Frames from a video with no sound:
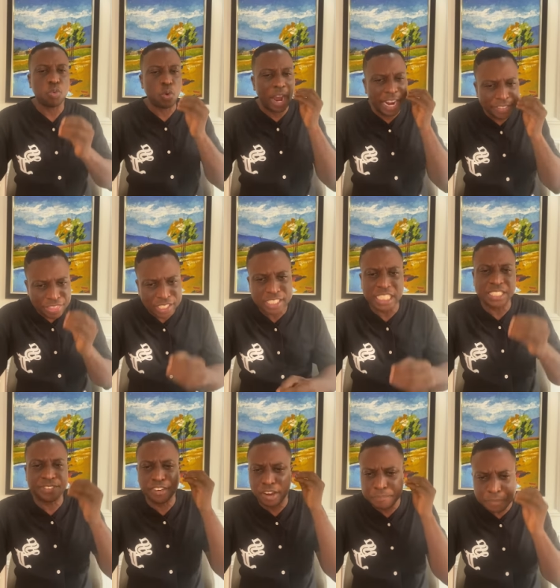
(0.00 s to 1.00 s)
Why this
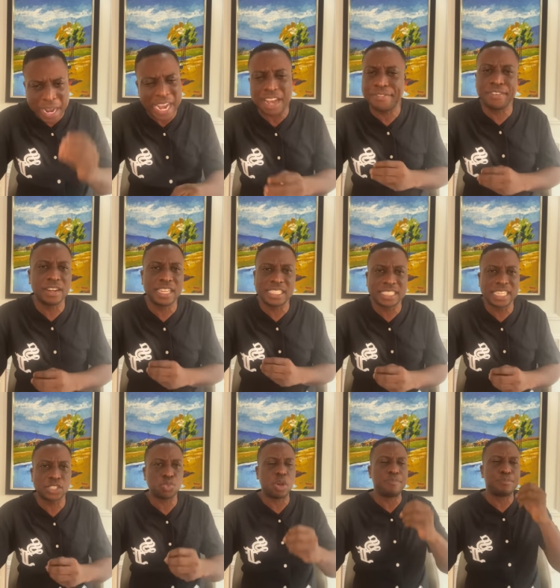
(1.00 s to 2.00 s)
is very powerful is
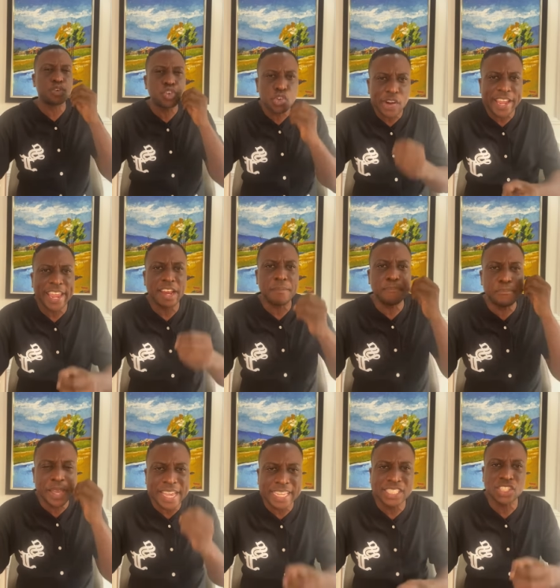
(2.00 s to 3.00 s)
this. We're praying
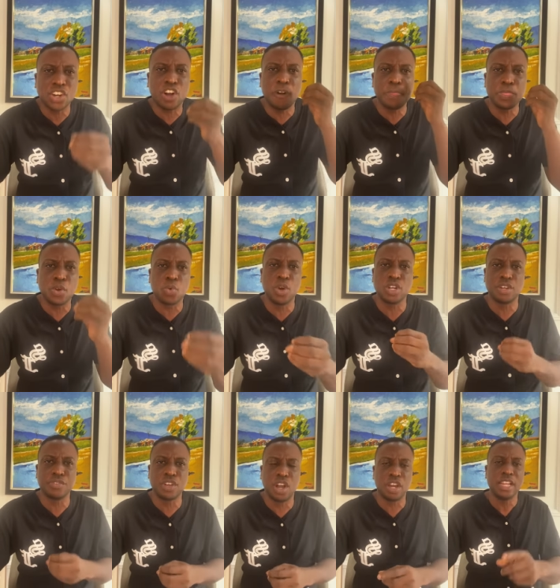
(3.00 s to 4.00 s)
based on the
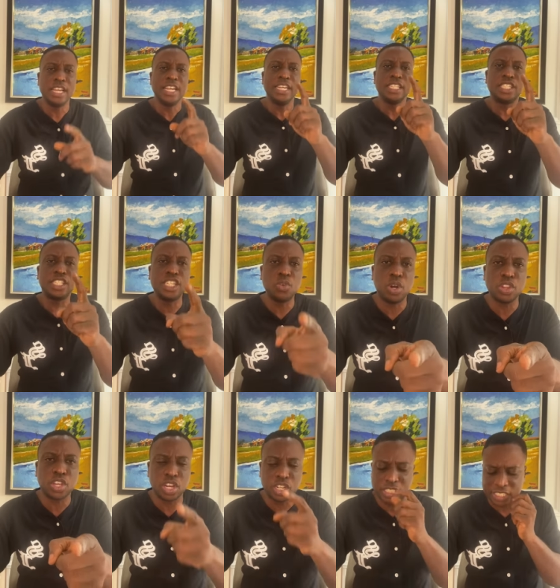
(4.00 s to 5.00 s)
word of God. See
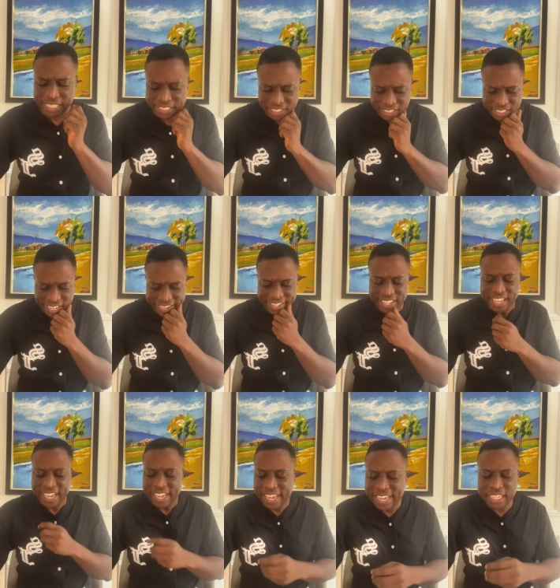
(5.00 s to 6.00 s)
what God said today
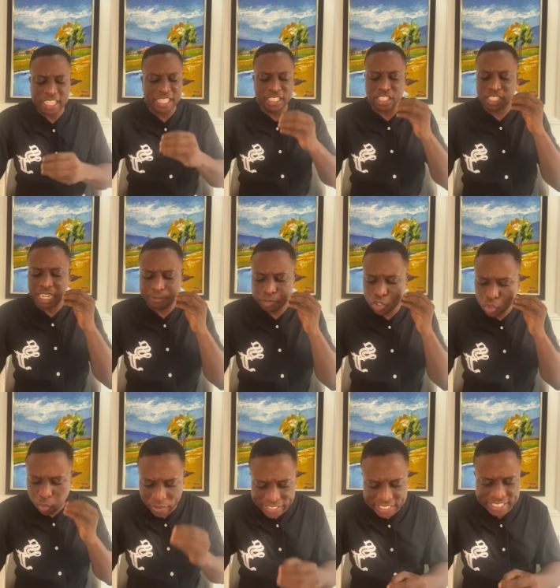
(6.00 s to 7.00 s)
in Psalm
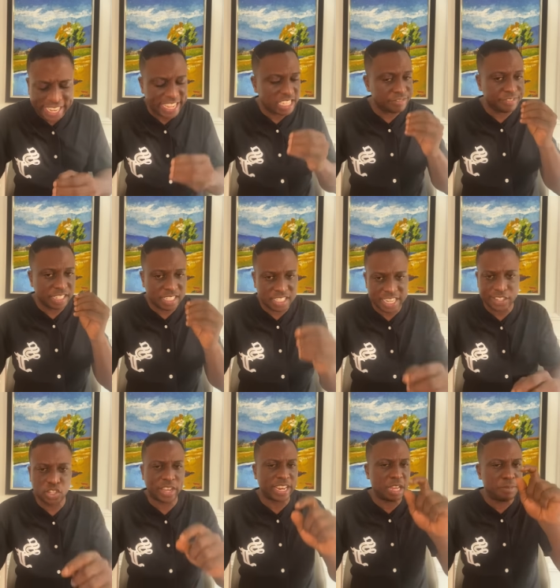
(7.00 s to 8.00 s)
28 in verse
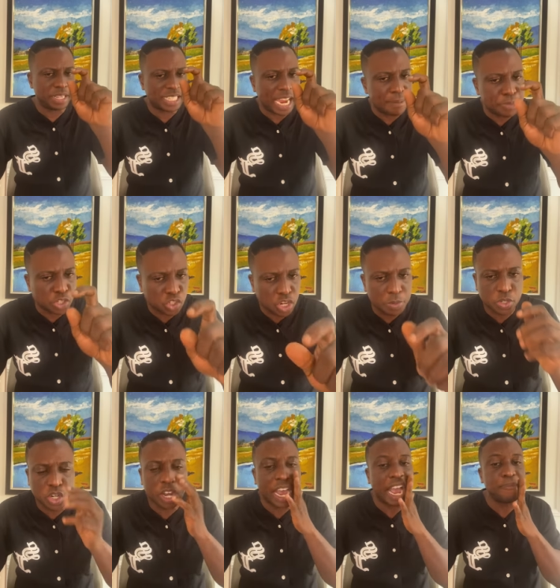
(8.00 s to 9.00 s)
6. You can me type the
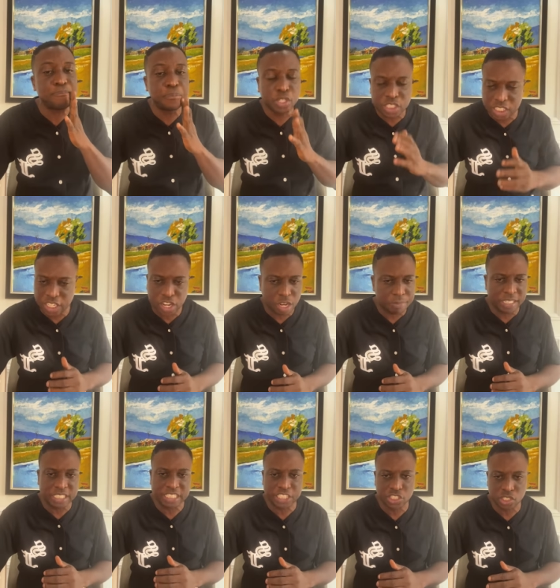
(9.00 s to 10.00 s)
scripture and put in the
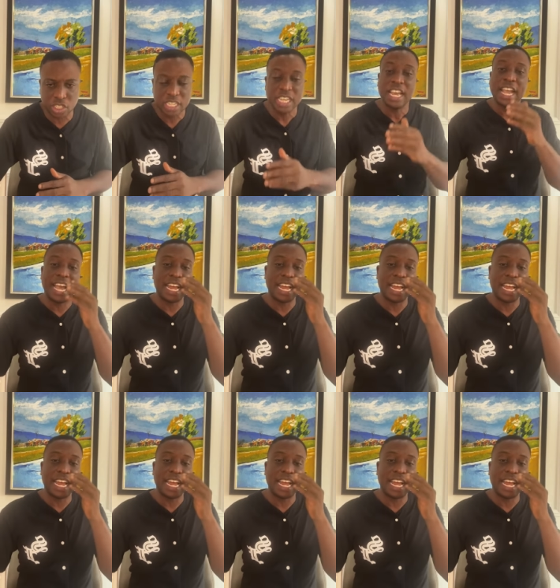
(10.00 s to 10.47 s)
comment section.